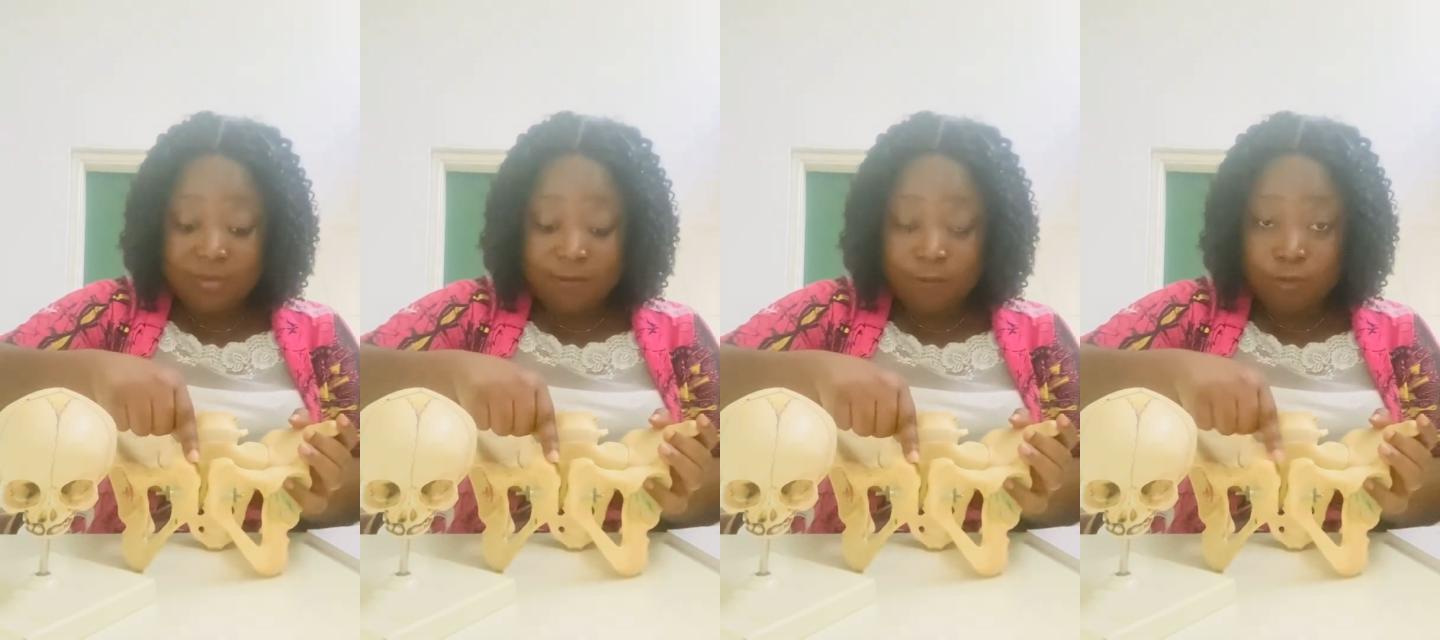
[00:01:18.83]

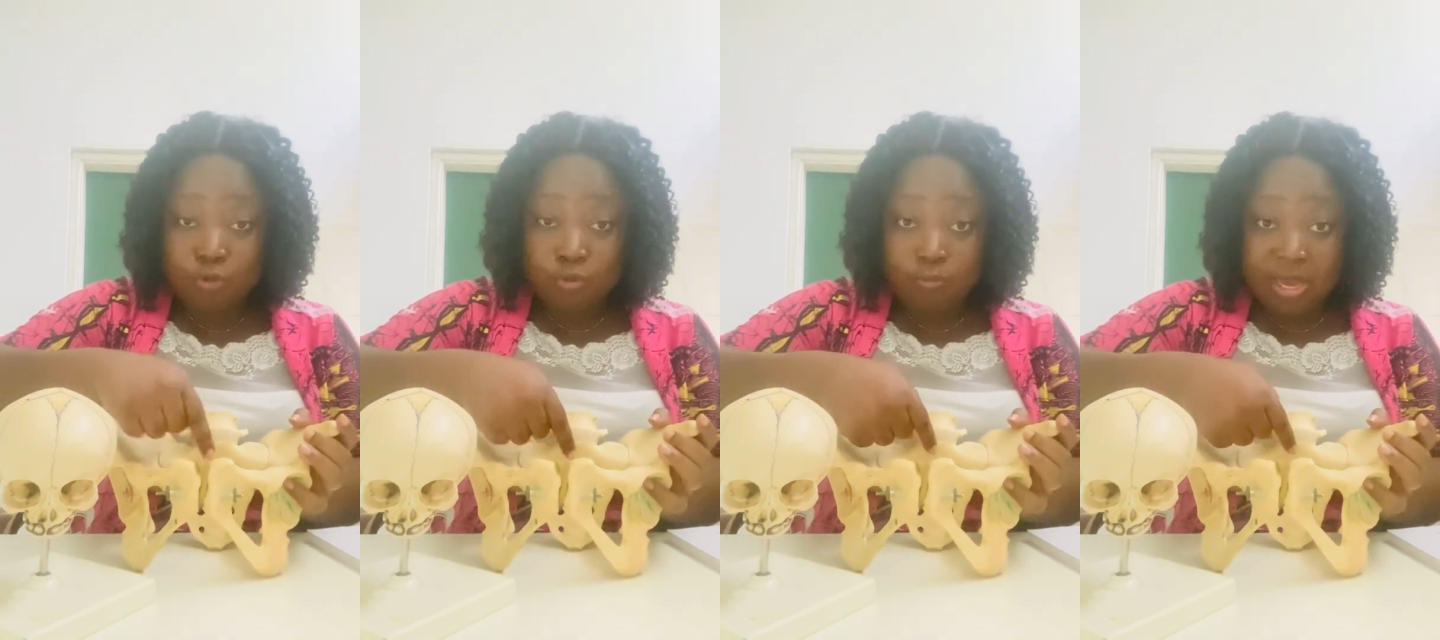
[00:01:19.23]
front
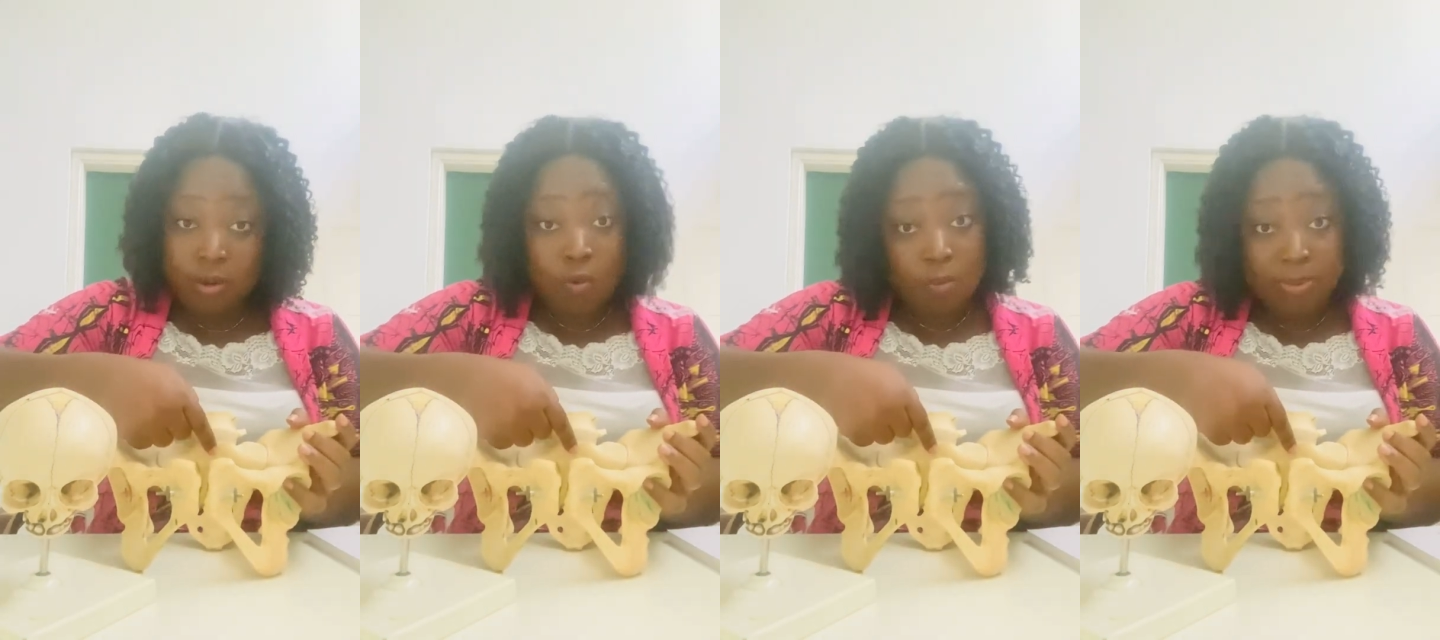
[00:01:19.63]
to back
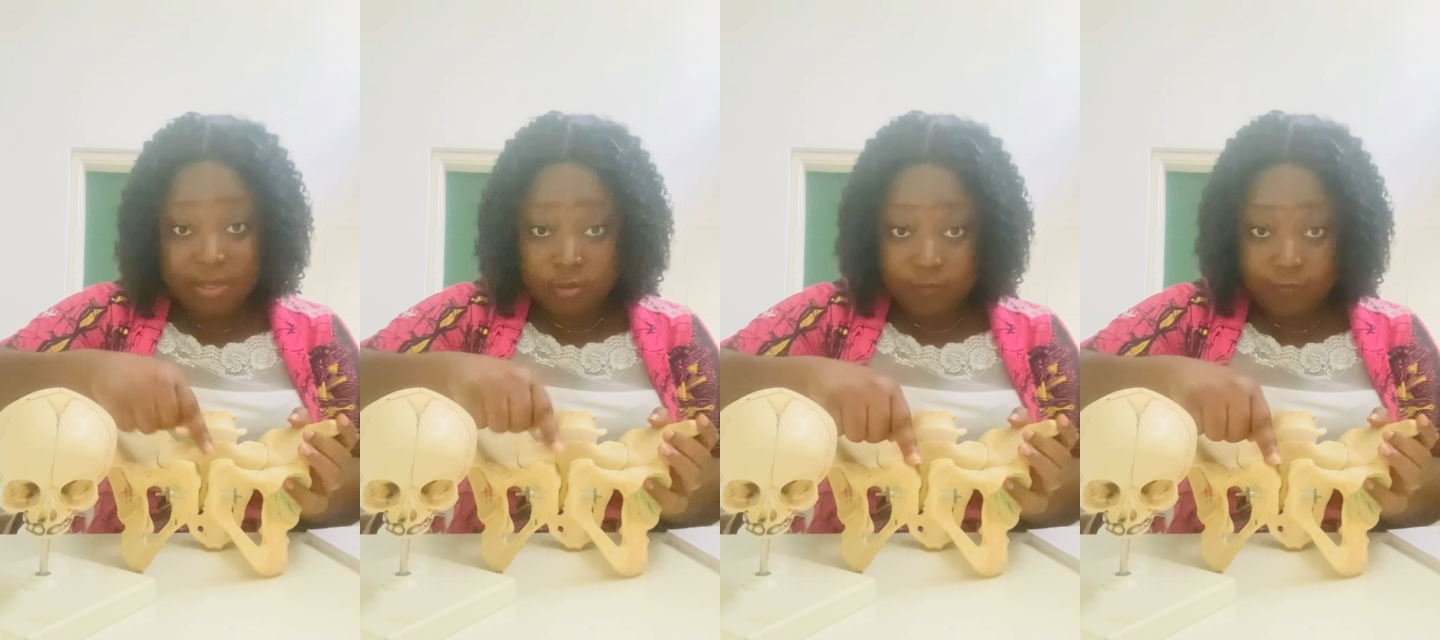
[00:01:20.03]
or
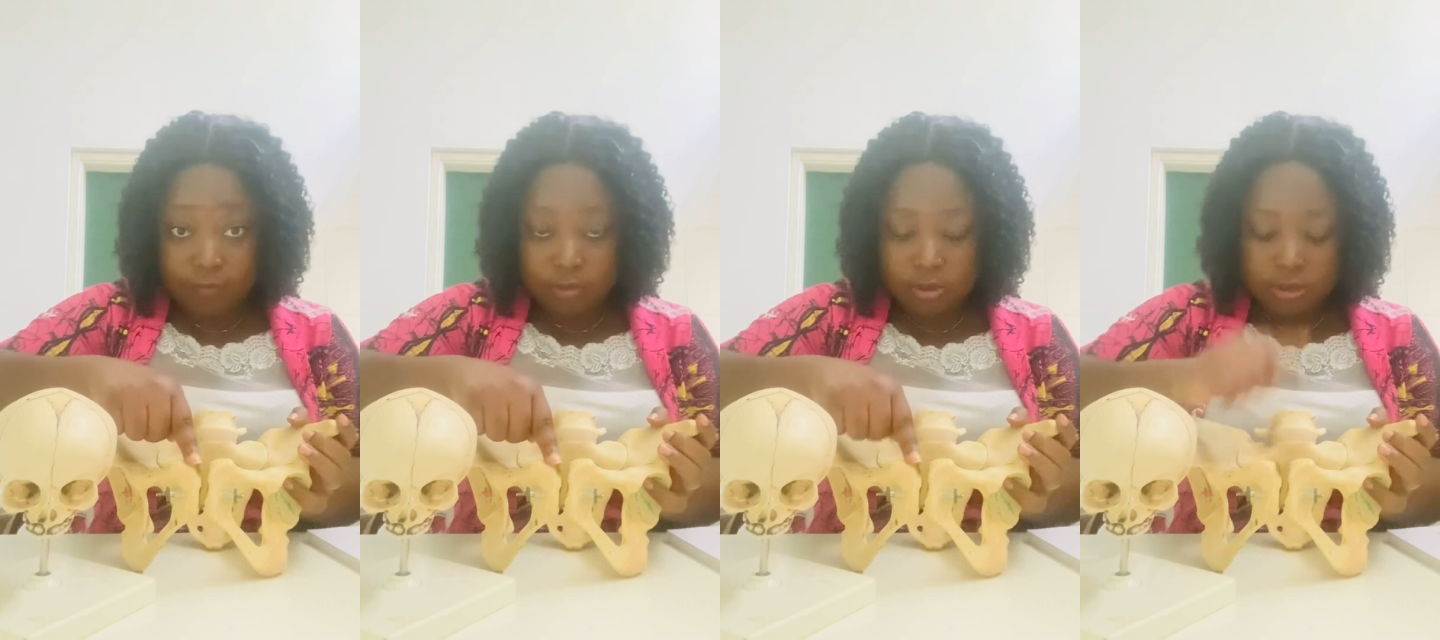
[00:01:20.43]
back to
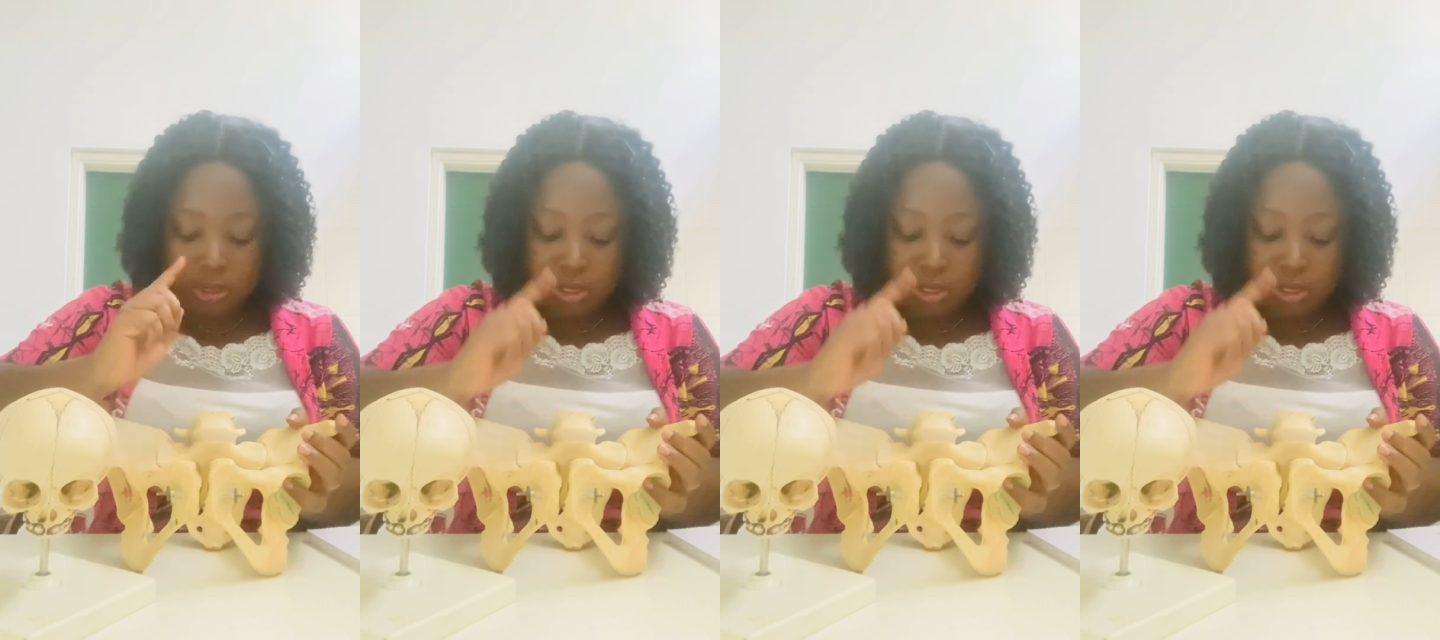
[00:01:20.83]
front